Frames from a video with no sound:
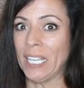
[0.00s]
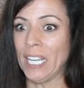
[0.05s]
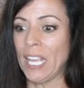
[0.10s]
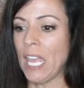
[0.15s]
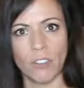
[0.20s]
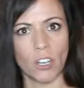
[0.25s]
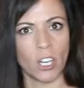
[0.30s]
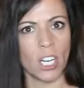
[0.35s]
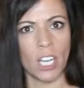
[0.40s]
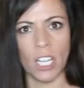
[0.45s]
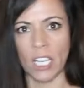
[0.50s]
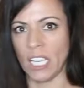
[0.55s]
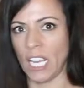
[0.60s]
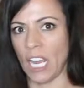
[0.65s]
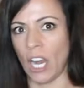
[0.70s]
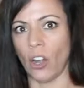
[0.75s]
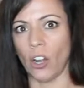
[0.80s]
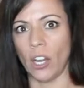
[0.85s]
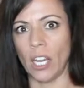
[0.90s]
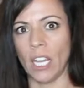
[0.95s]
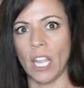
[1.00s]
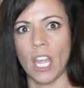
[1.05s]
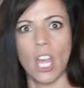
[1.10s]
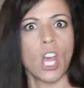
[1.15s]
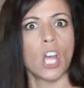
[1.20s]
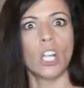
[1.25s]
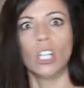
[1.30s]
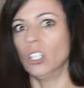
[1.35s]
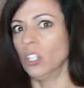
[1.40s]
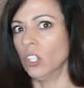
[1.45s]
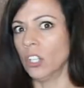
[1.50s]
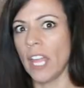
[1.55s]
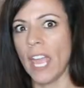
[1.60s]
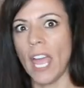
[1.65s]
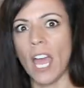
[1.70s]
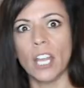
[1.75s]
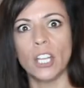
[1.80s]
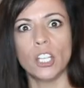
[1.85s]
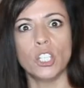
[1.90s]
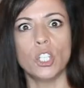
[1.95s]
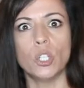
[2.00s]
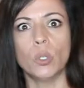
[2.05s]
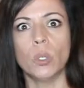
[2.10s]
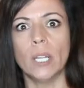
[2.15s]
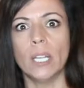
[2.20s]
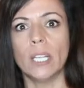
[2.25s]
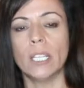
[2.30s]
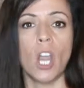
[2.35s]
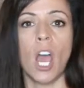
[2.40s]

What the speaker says: If you're going to carry, learn how to do it.